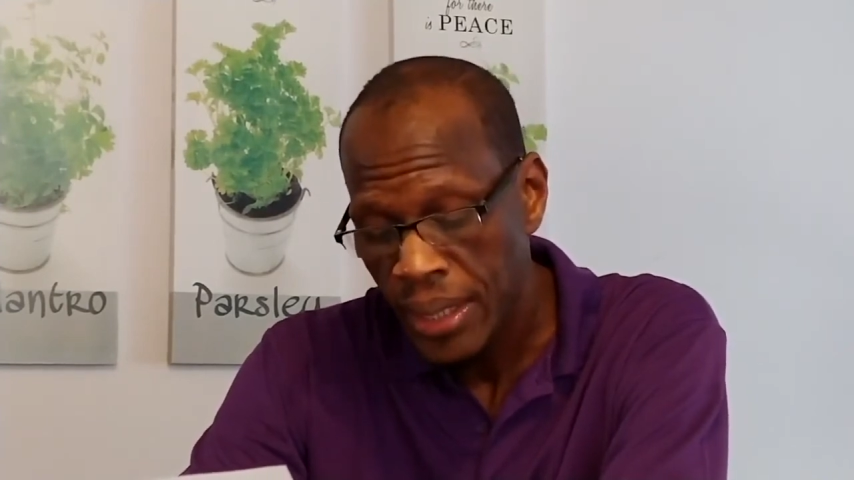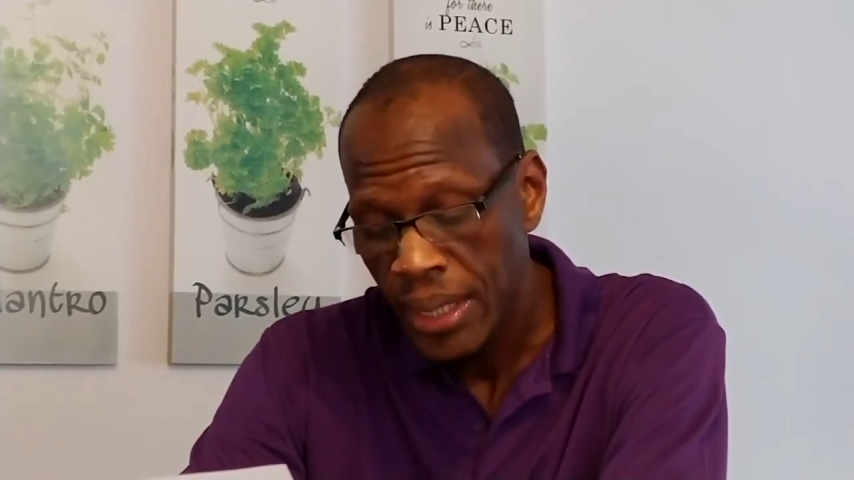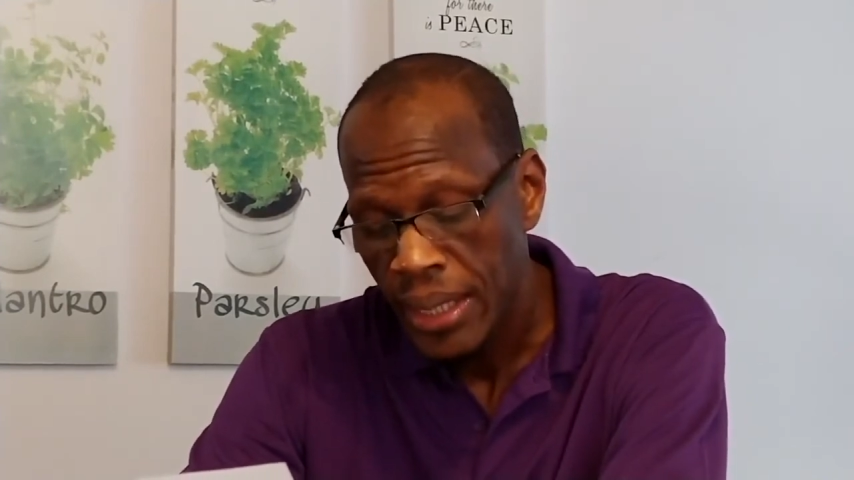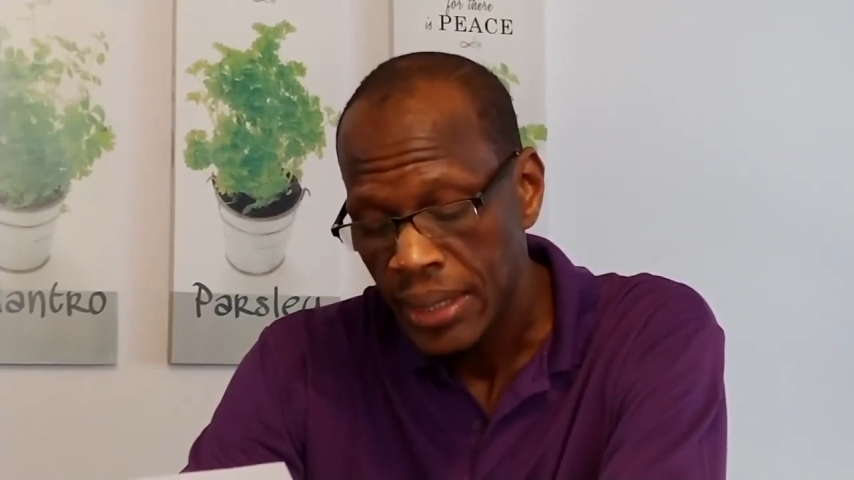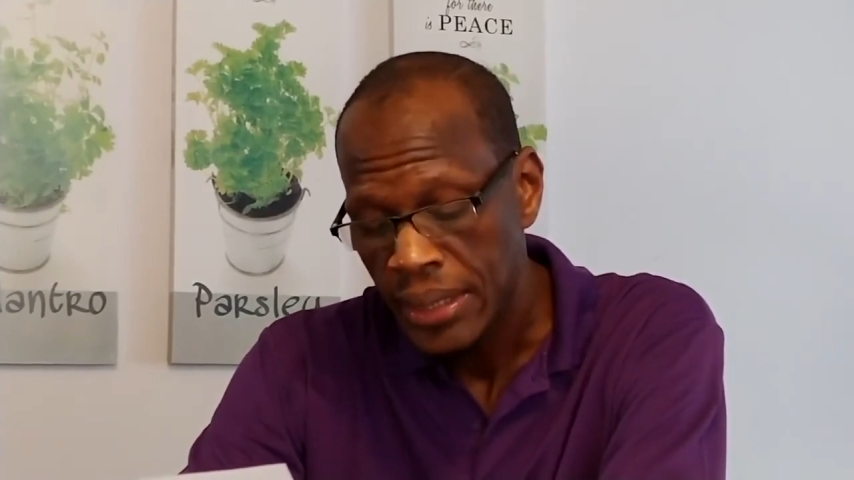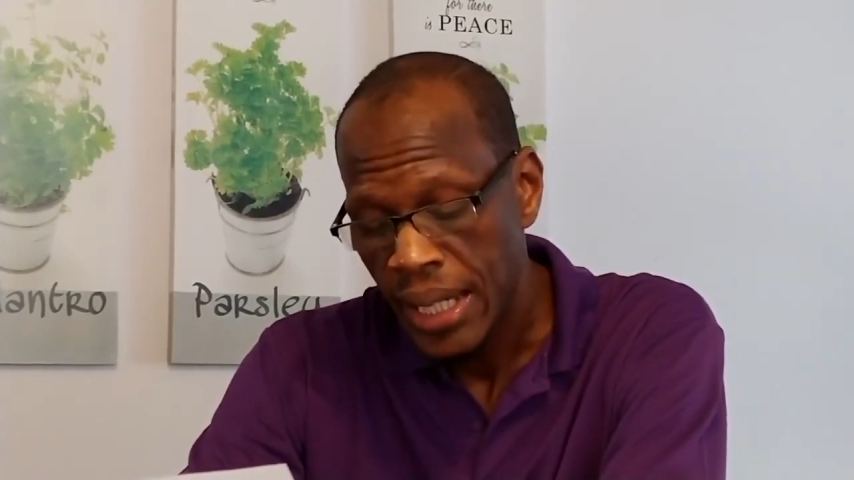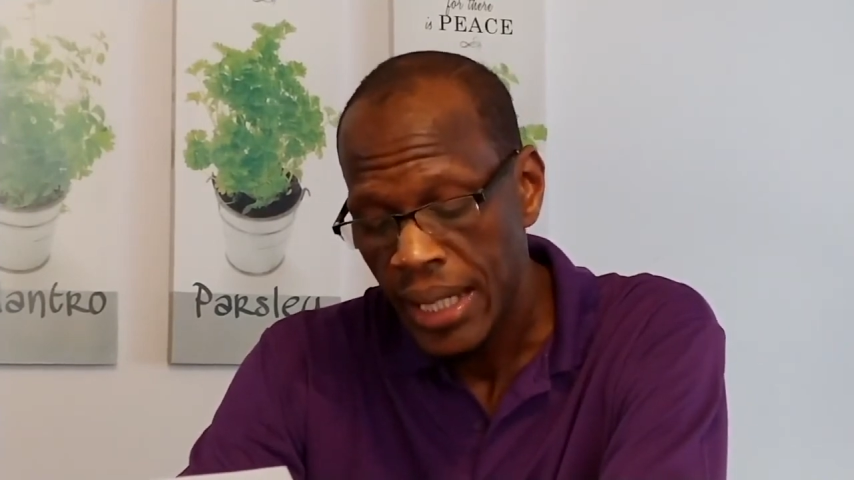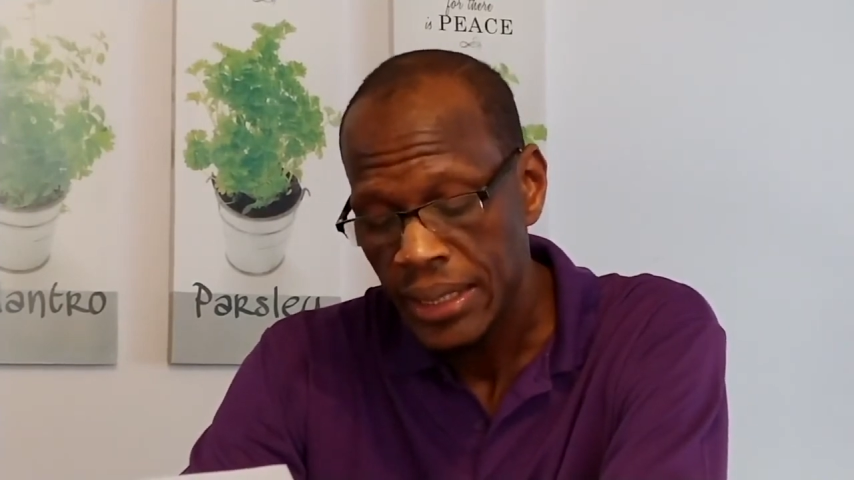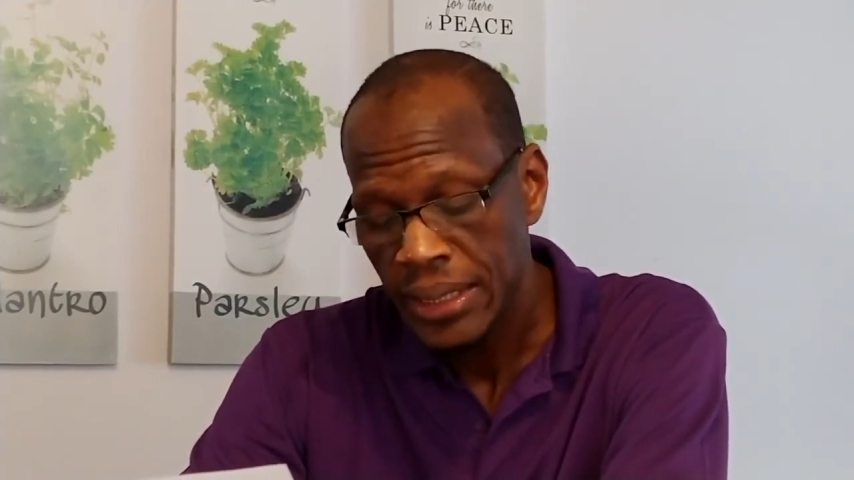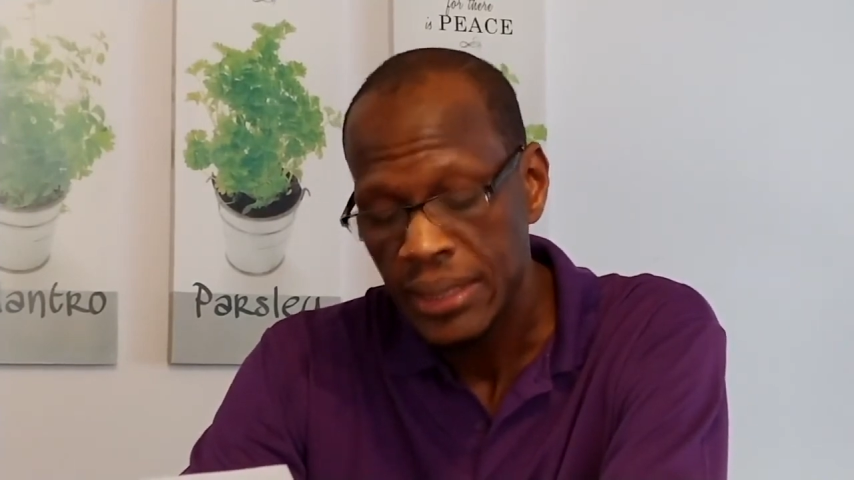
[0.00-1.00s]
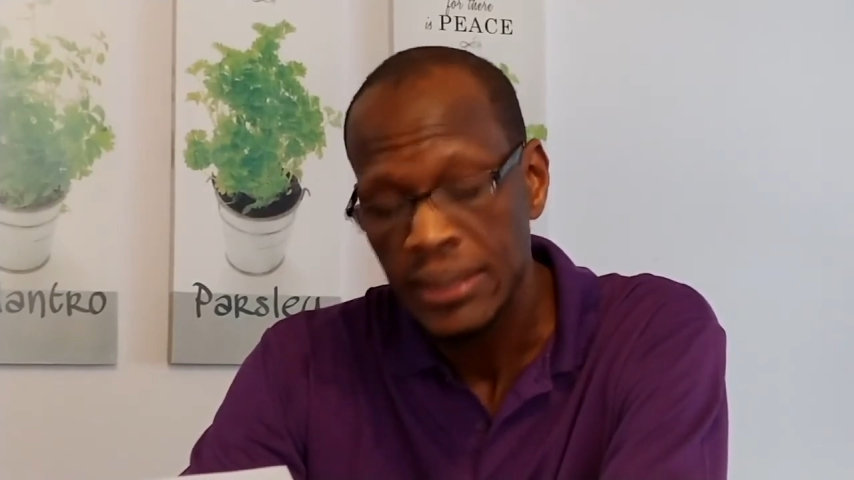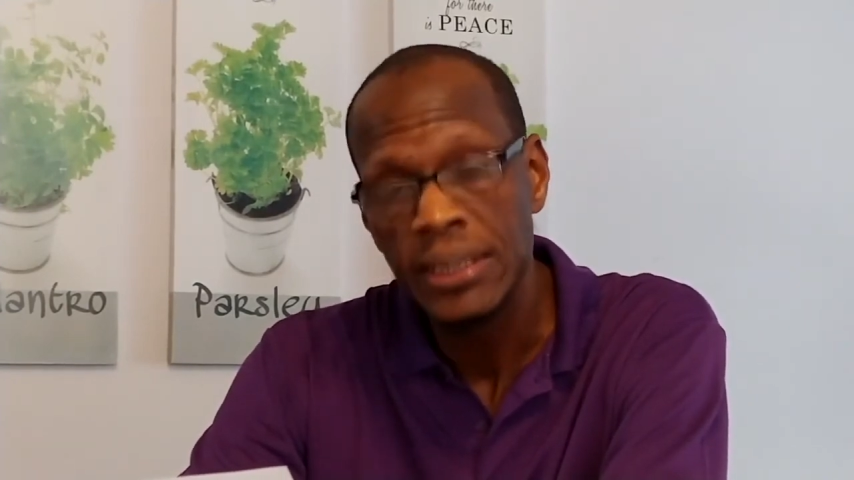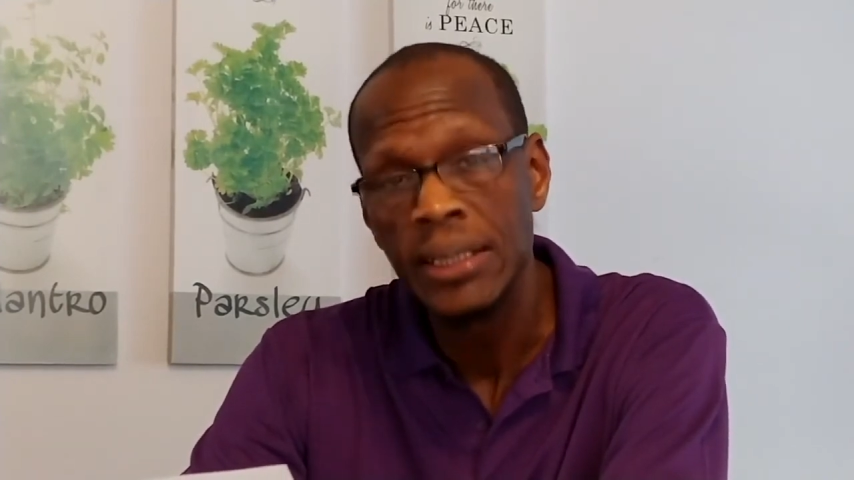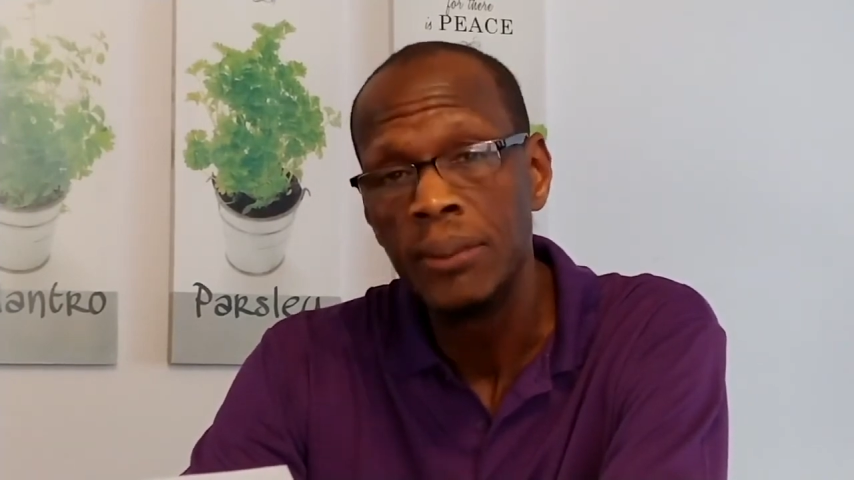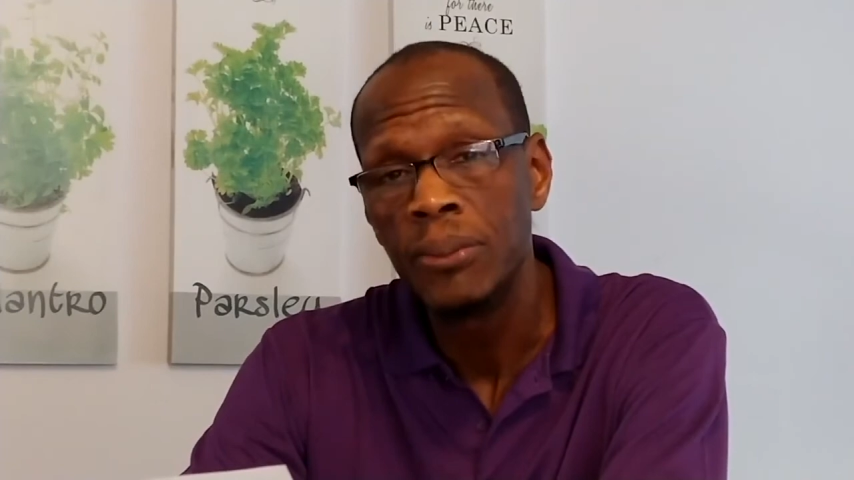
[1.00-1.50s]
died in his
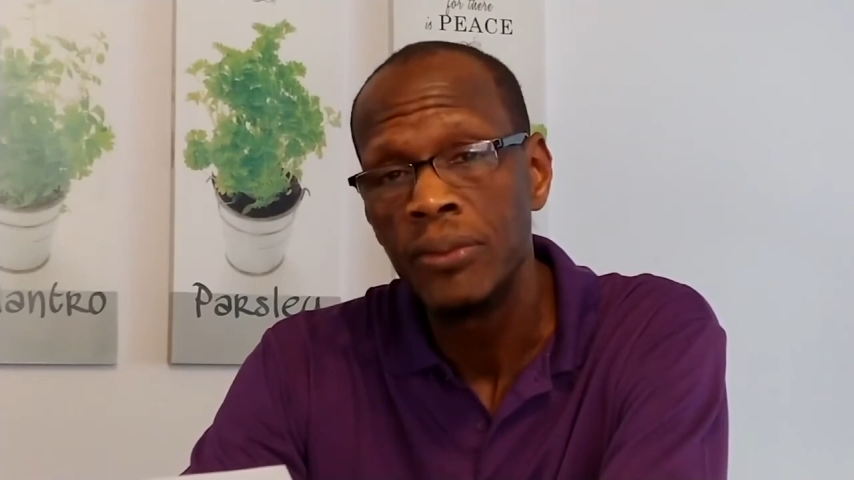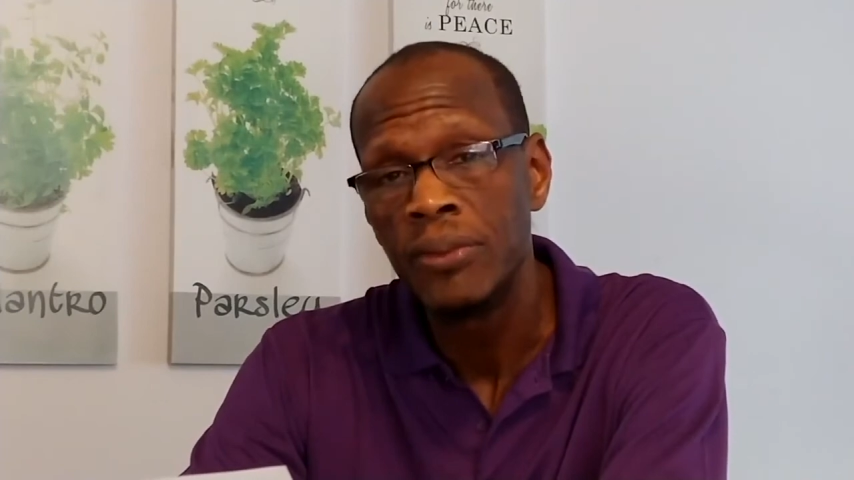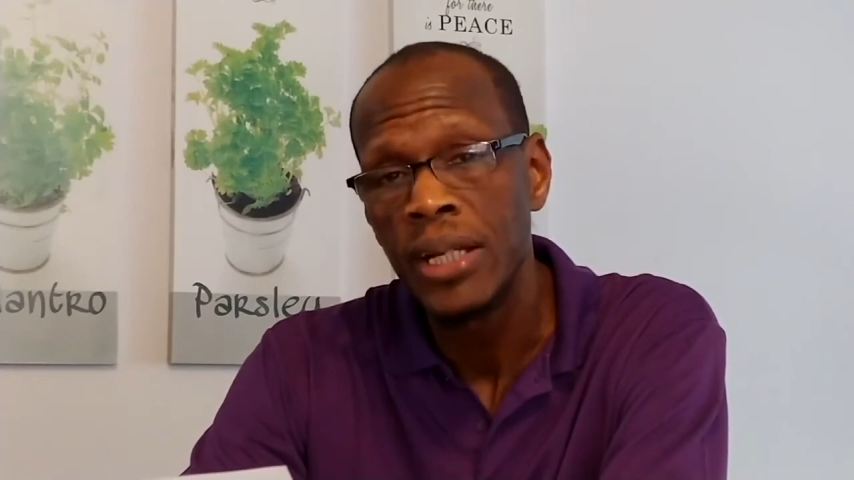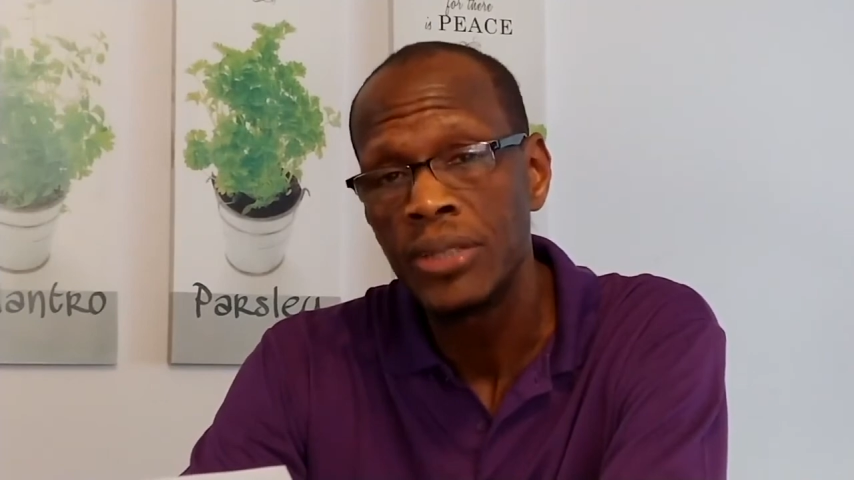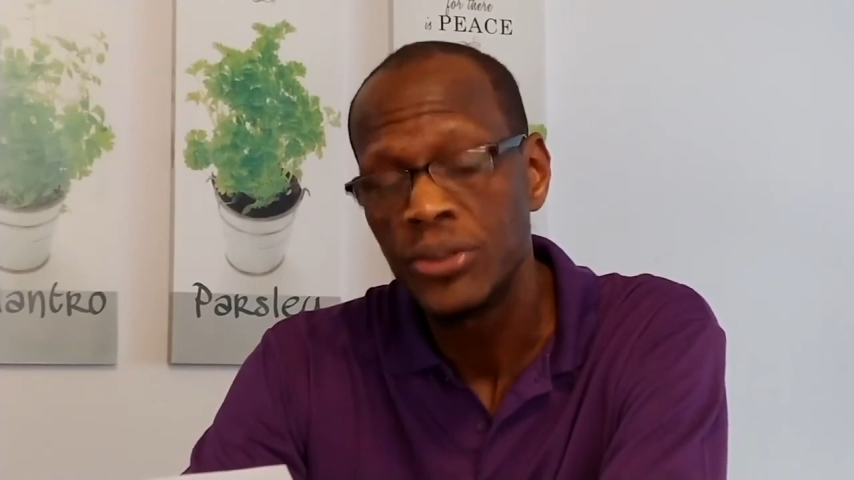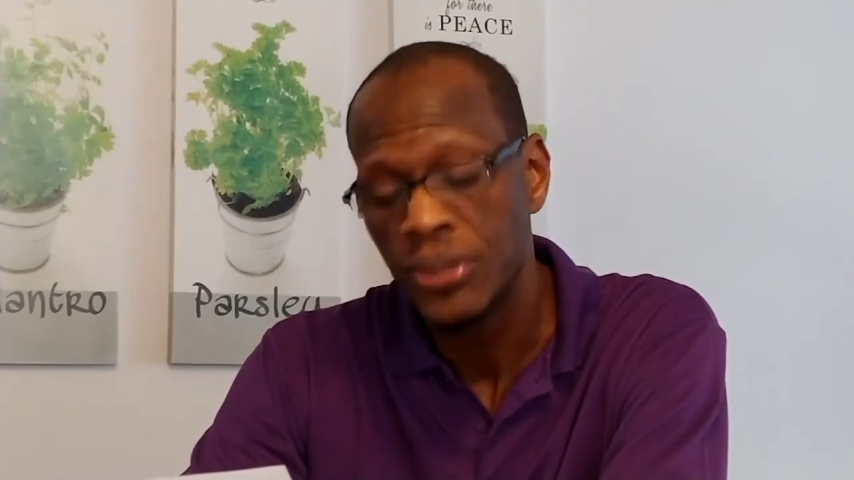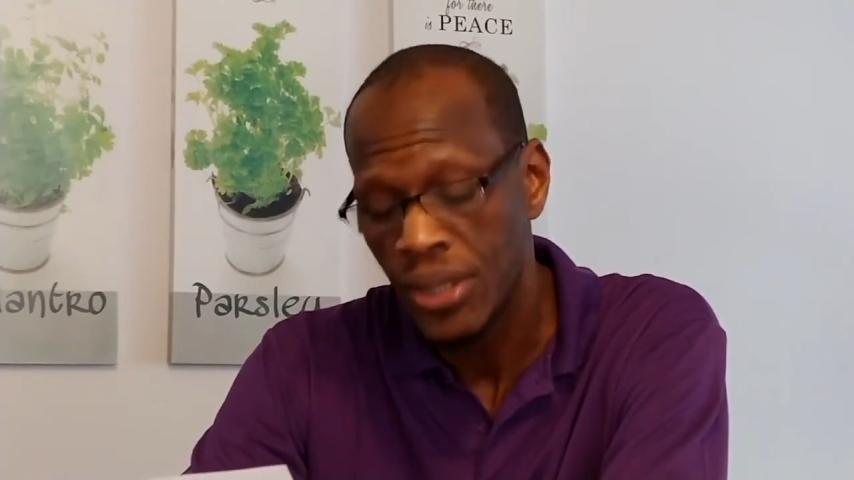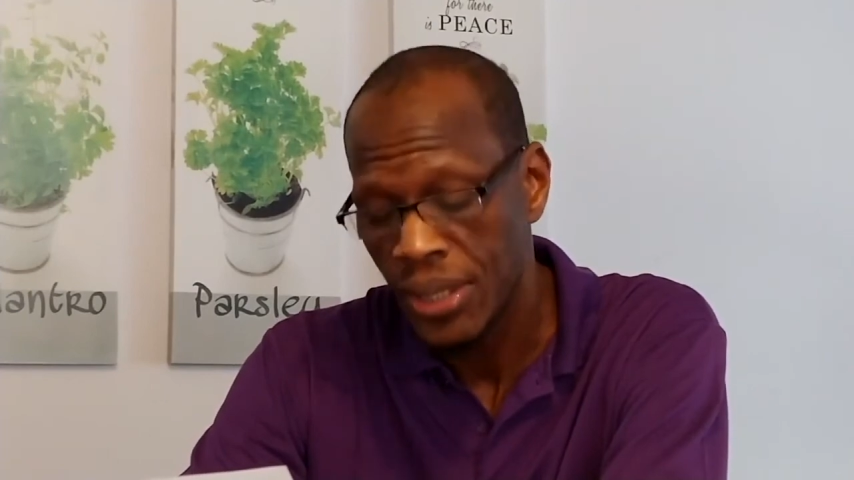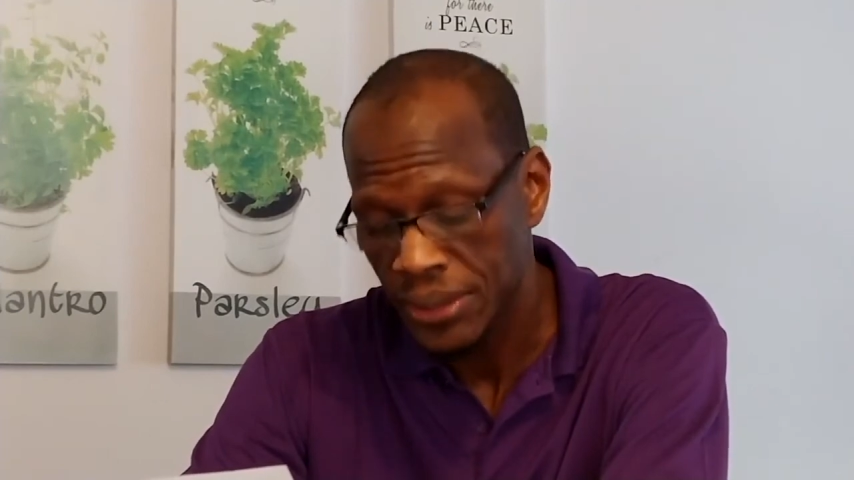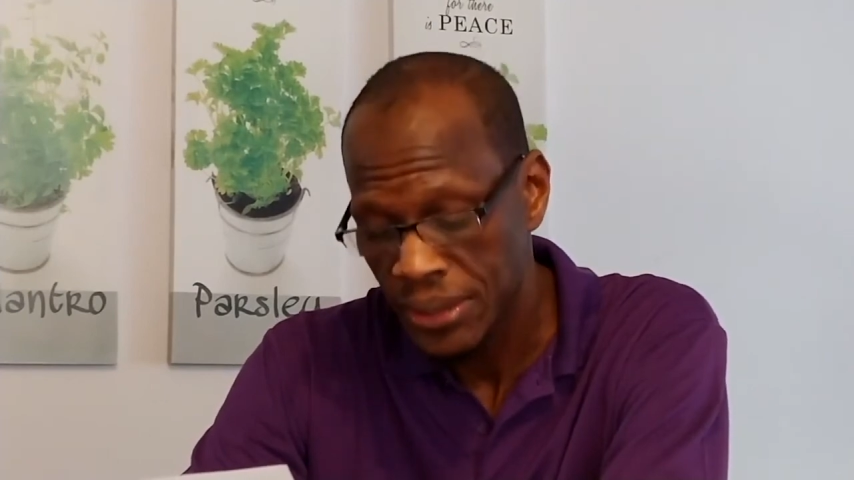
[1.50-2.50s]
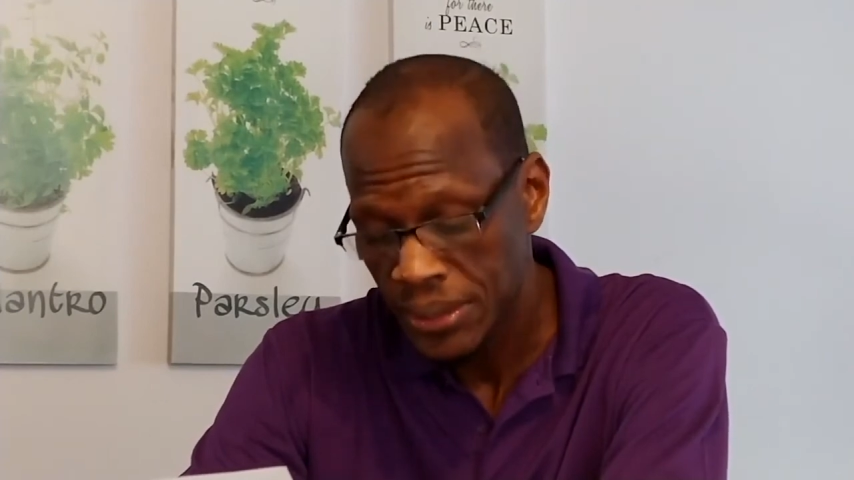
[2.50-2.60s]
sleep of natural causes.